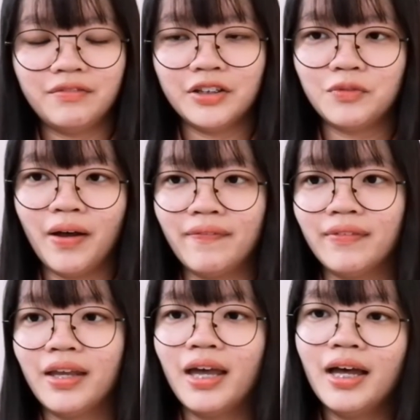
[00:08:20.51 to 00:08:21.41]
First one,
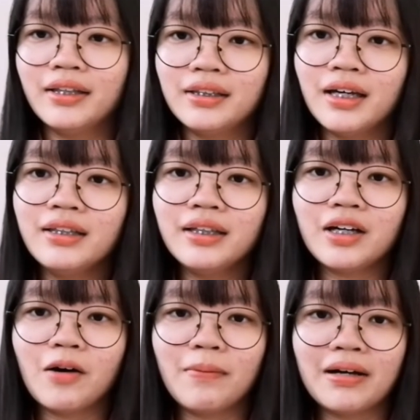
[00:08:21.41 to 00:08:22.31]
turn the
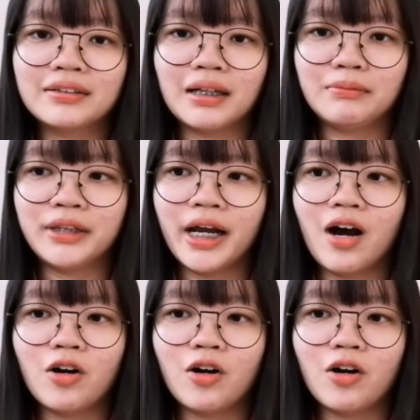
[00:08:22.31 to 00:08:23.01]
compound subject